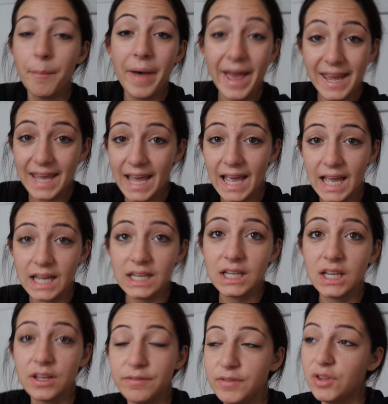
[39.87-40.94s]
My cat
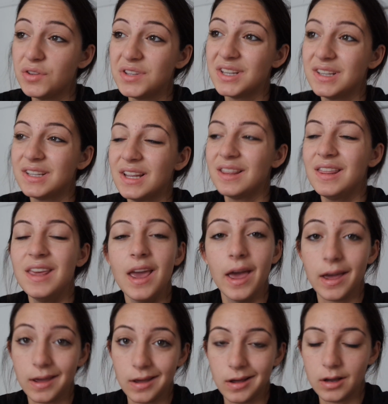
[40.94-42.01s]
confuses the
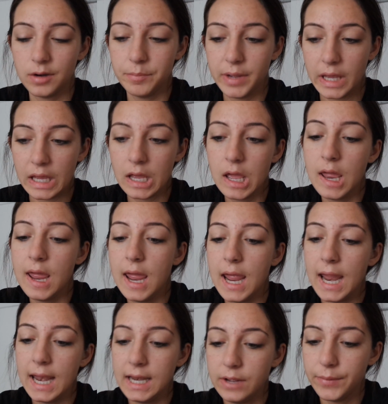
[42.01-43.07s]
heck out of me.
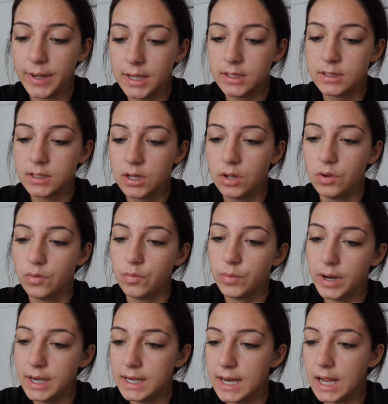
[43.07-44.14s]
Anyways,
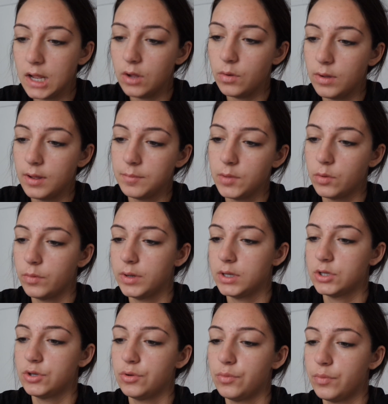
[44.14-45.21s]
right now I'm
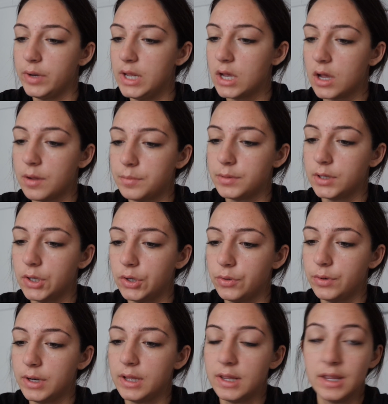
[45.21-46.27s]
going to
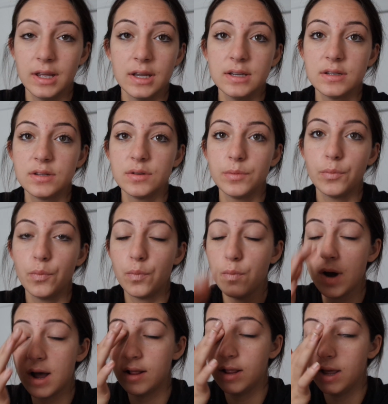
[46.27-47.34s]
re-upload this
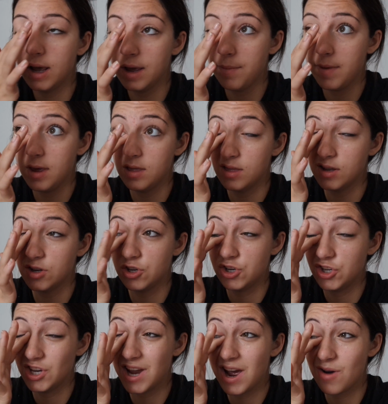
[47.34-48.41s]
while I'm in the
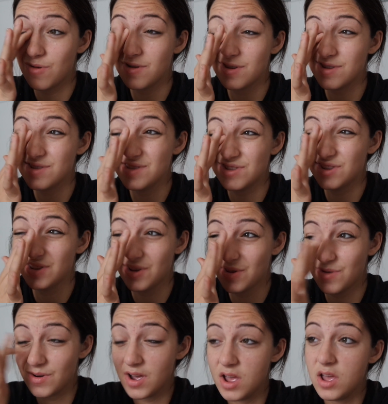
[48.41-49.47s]
shower.
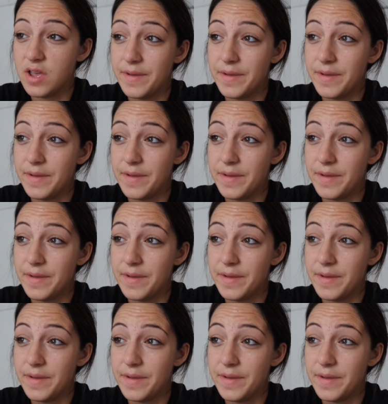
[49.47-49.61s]
So